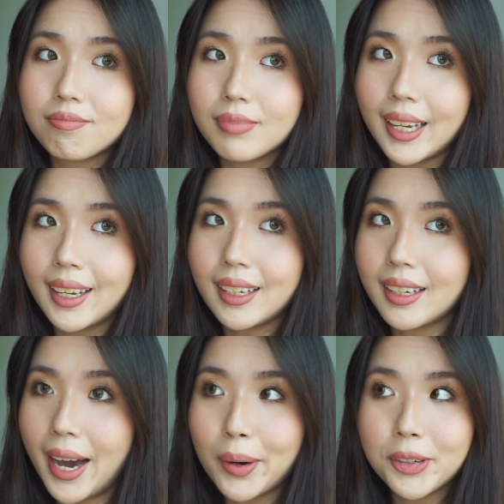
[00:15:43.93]
like an
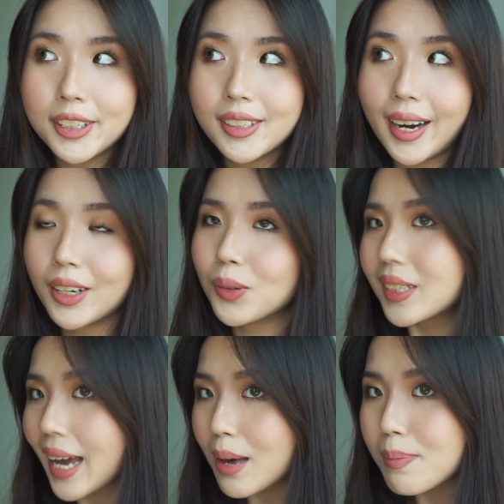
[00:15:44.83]
hour. I don't know what
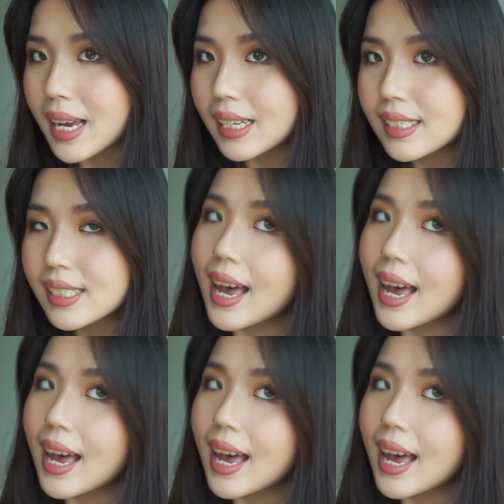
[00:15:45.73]
happened.